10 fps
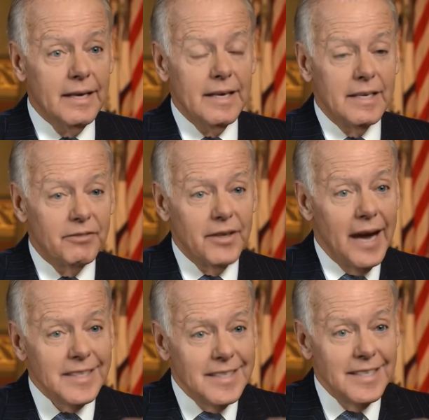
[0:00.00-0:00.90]
if
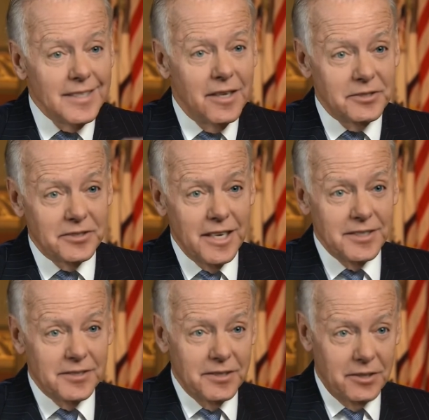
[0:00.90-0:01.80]
19
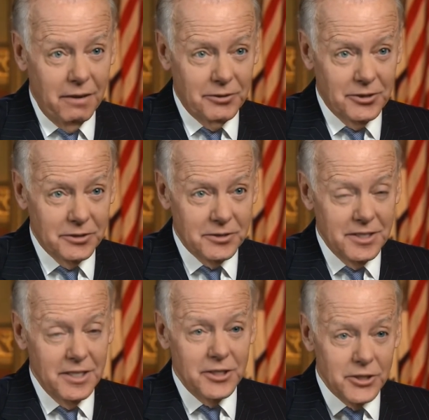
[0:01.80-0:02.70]
state governors
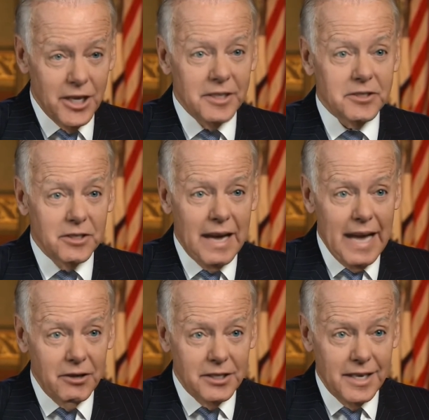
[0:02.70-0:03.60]
just
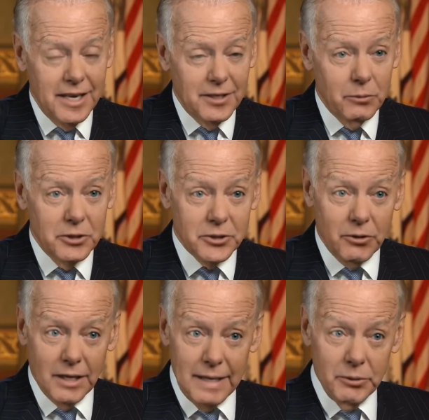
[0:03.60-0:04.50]
allocated, which
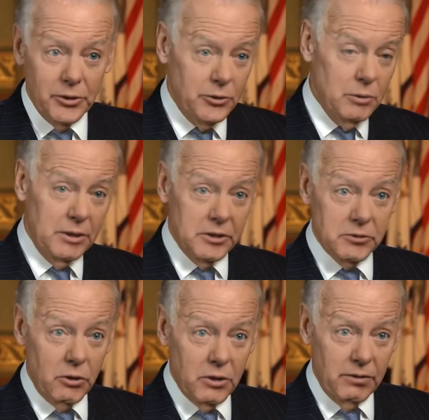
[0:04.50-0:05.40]
they're able to do by the
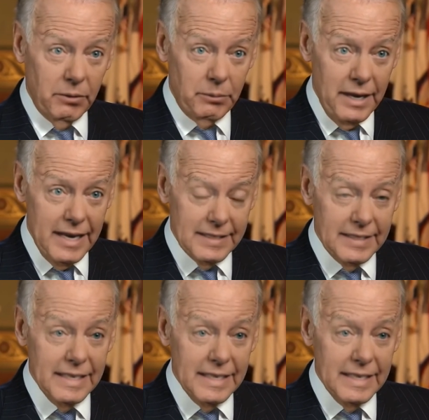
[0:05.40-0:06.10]
stroke of a pen,